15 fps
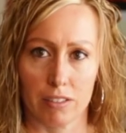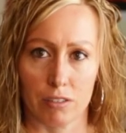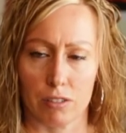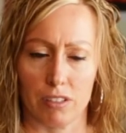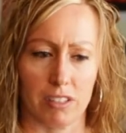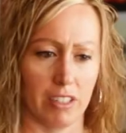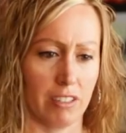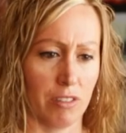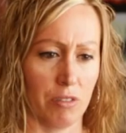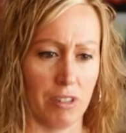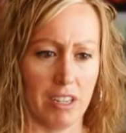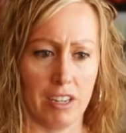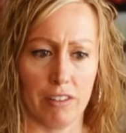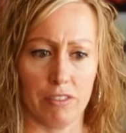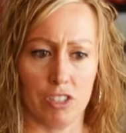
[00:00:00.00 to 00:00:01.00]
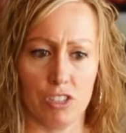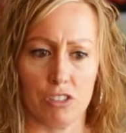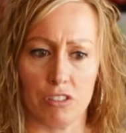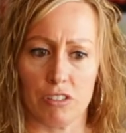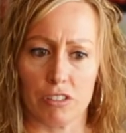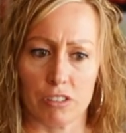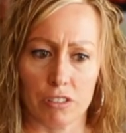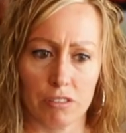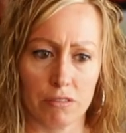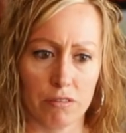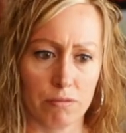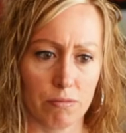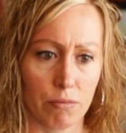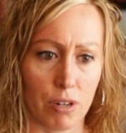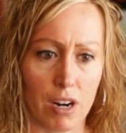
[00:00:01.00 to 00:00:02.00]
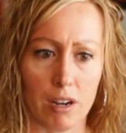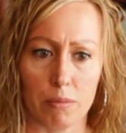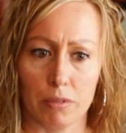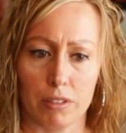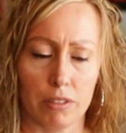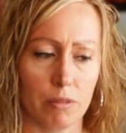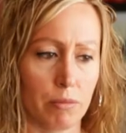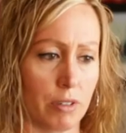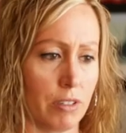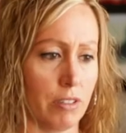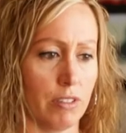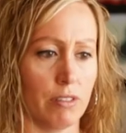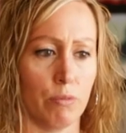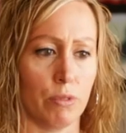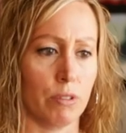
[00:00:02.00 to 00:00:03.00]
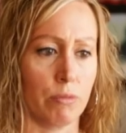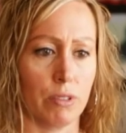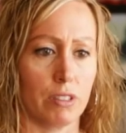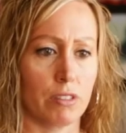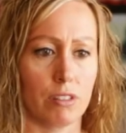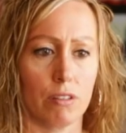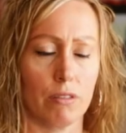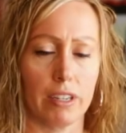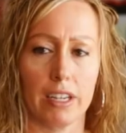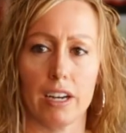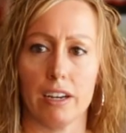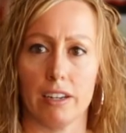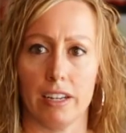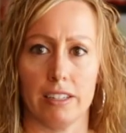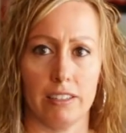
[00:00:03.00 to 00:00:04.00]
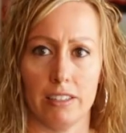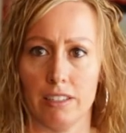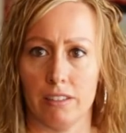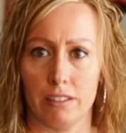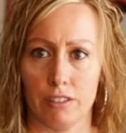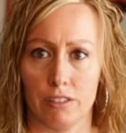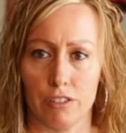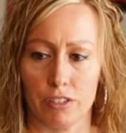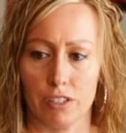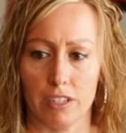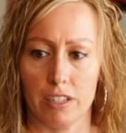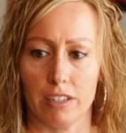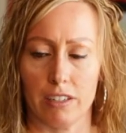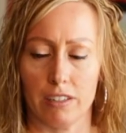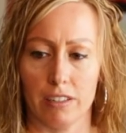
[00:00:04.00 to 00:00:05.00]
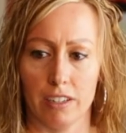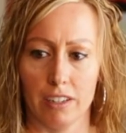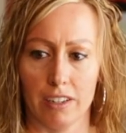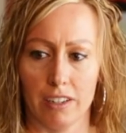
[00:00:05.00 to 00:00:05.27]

So I was like, do I have a sugar problem or what, what's going on? I didn't understand.